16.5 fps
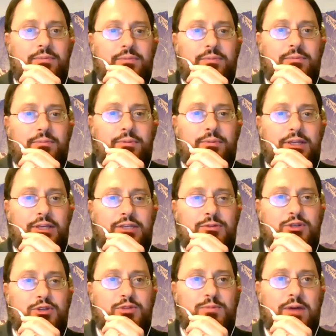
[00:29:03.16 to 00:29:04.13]
please
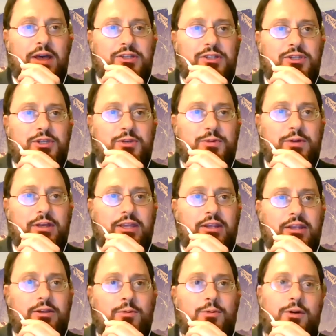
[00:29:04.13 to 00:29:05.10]
respond to it,
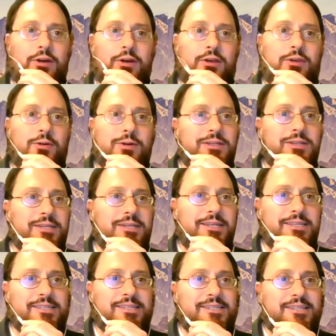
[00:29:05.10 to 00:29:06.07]
or you can
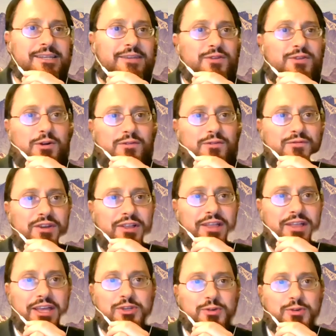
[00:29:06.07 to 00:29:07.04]
just, if you don't feel
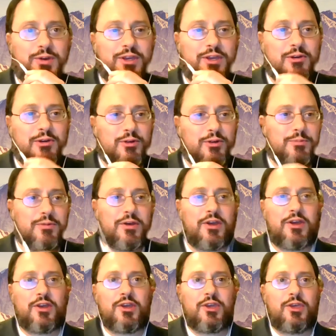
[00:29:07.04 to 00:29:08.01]
like joining a group,
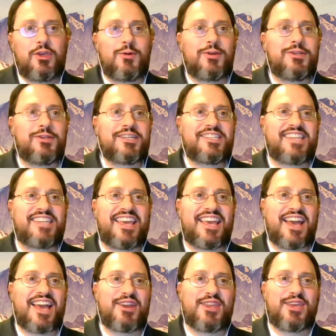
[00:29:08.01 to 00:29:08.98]
you can just hang
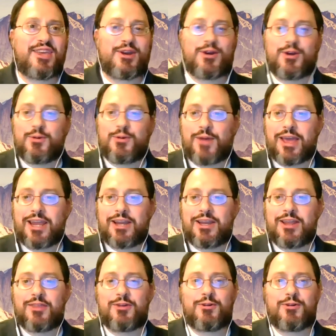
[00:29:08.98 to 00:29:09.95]
out here and wait
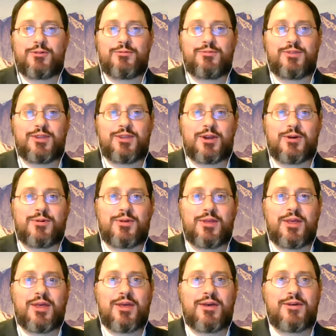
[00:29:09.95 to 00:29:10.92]
another,
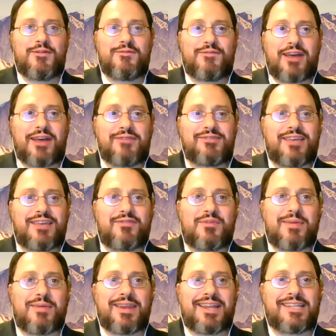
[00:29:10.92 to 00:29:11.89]
5-7
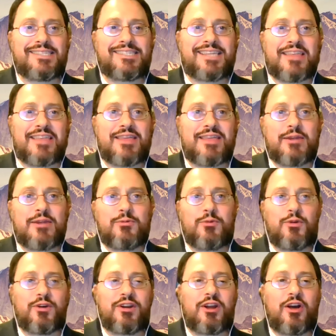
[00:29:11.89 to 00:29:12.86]
minutes, and then we're
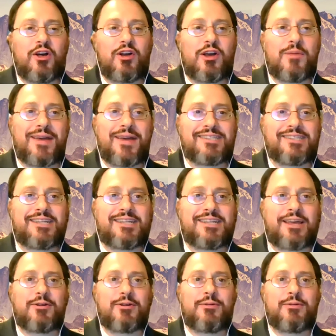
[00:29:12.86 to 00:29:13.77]
gonna all come back together.